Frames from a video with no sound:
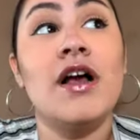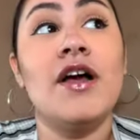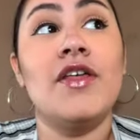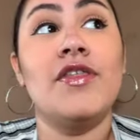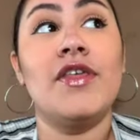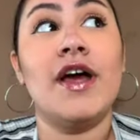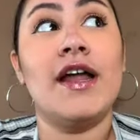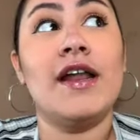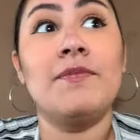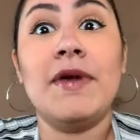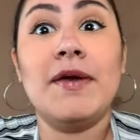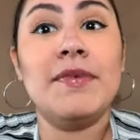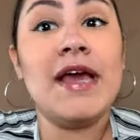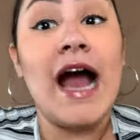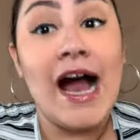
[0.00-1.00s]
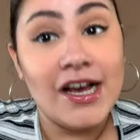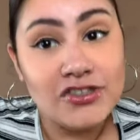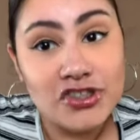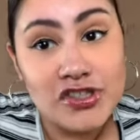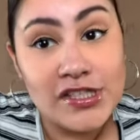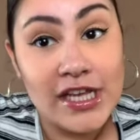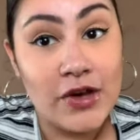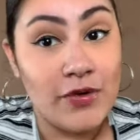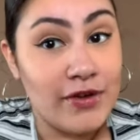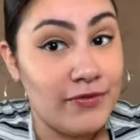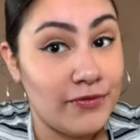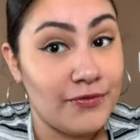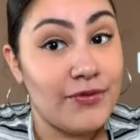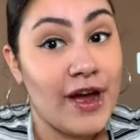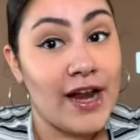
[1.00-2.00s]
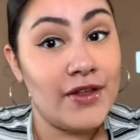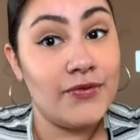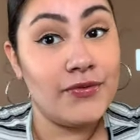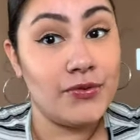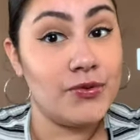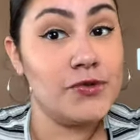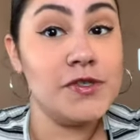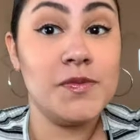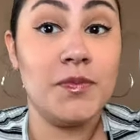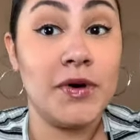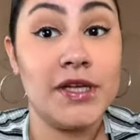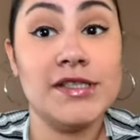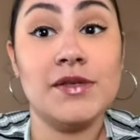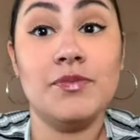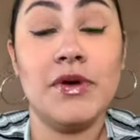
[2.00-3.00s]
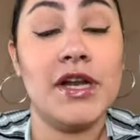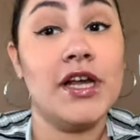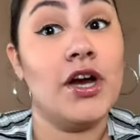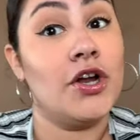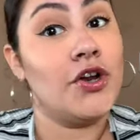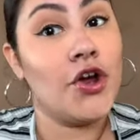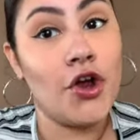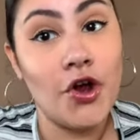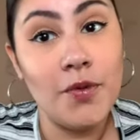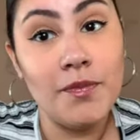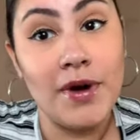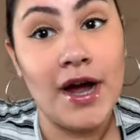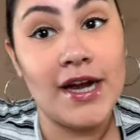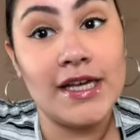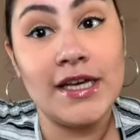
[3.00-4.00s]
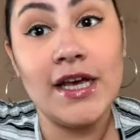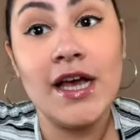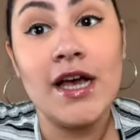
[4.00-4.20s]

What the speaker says: then maybe I should stay away from fatty foods. But depending on her body